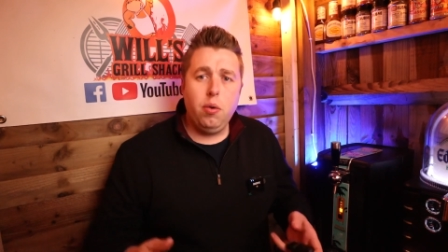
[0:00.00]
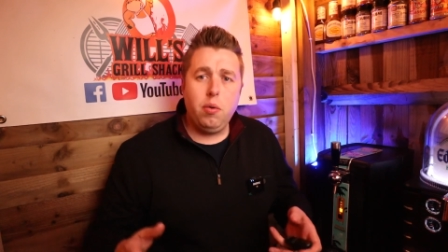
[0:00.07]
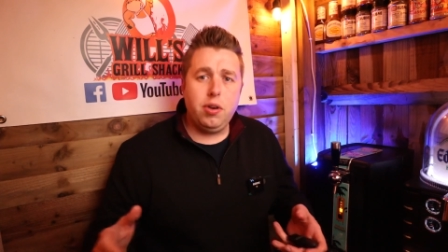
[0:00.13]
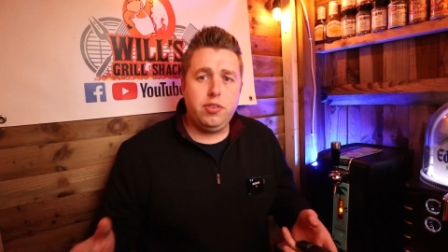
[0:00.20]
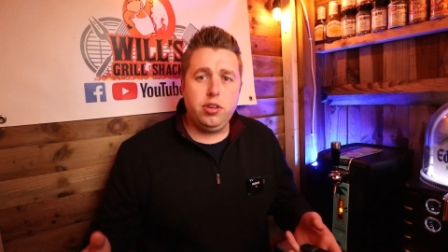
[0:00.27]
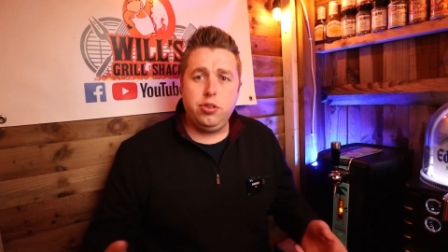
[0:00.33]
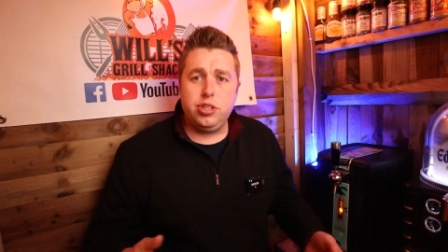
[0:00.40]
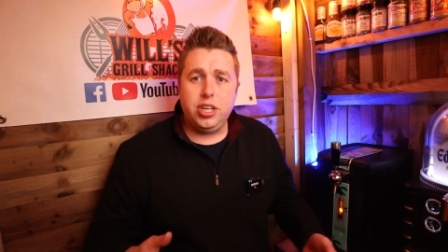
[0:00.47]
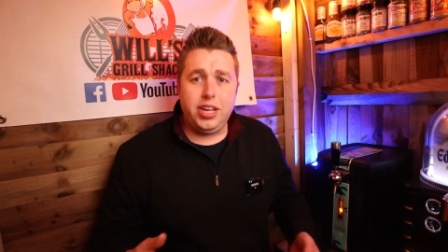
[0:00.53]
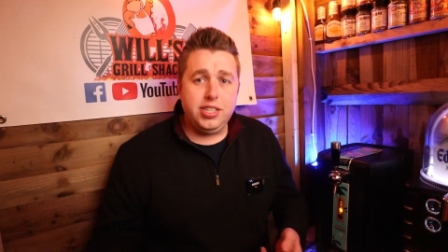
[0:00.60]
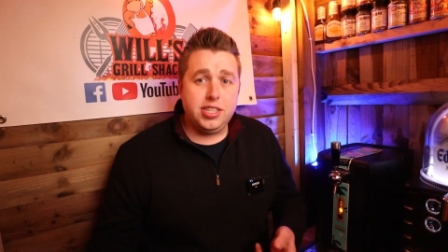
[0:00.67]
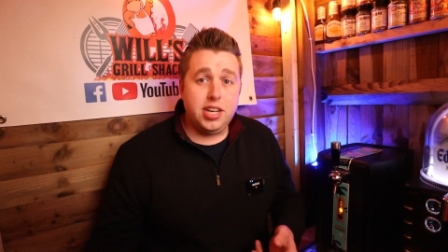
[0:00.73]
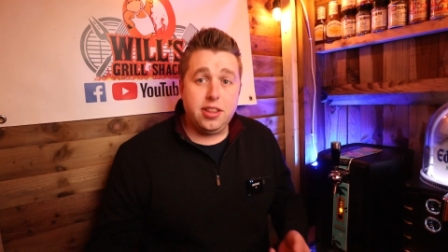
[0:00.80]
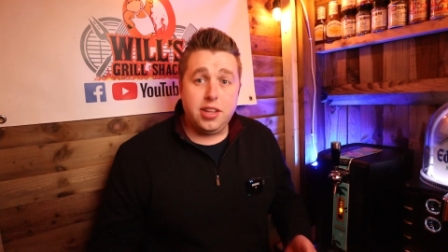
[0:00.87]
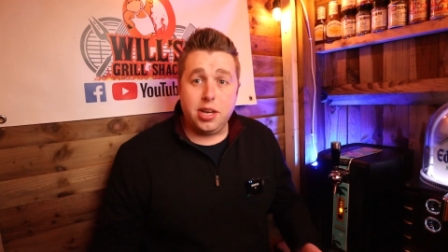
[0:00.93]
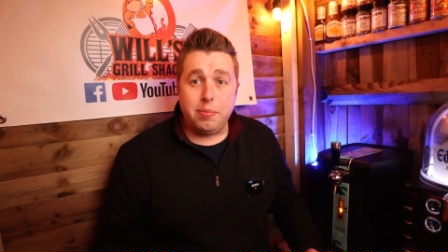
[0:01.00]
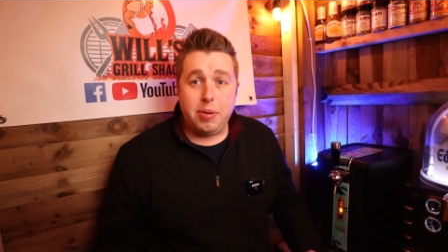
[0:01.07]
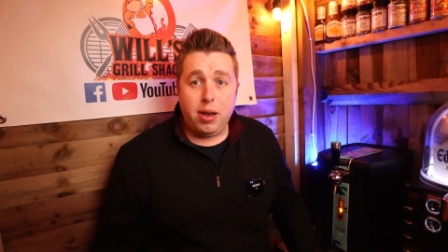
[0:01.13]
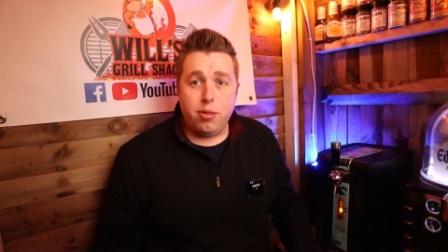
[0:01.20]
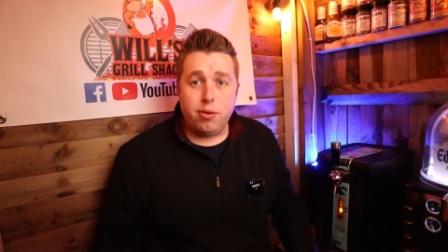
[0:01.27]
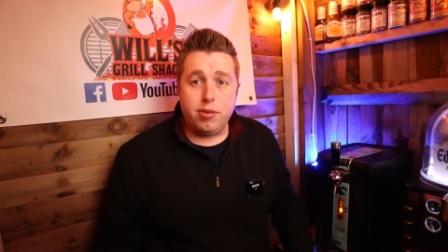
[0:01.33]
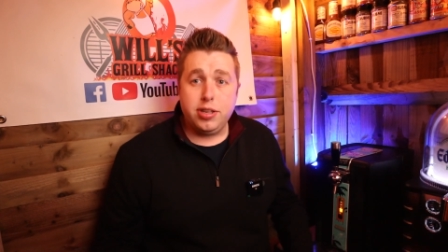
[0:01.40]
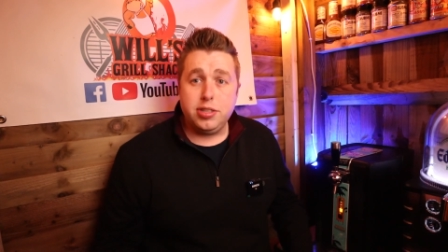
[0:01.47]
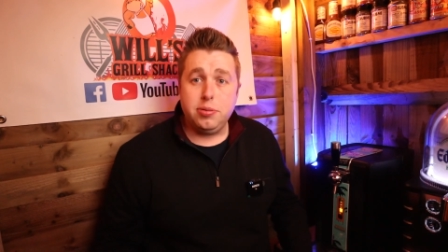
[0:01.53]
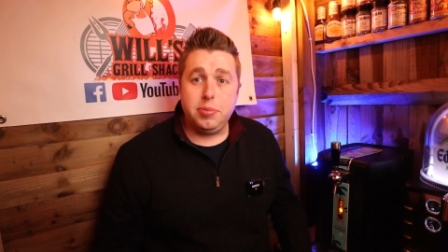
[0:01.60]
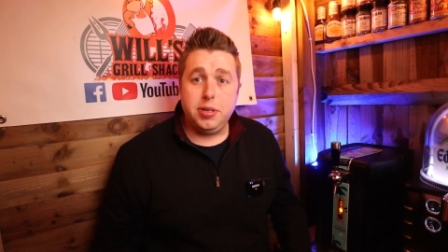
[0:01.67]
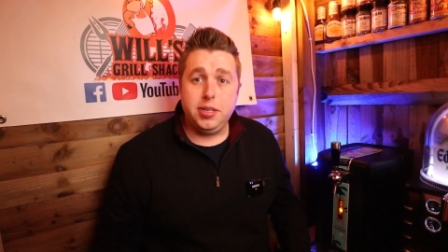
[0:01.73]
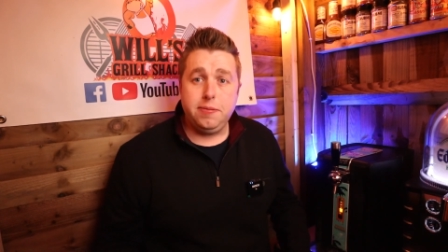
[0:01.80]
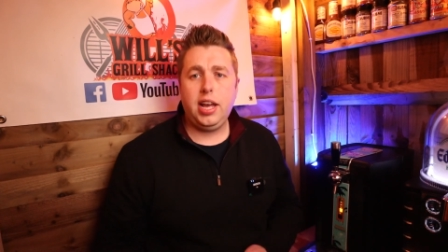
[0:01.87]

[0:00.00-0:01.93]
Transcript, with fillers: whether you change anything about the recipe.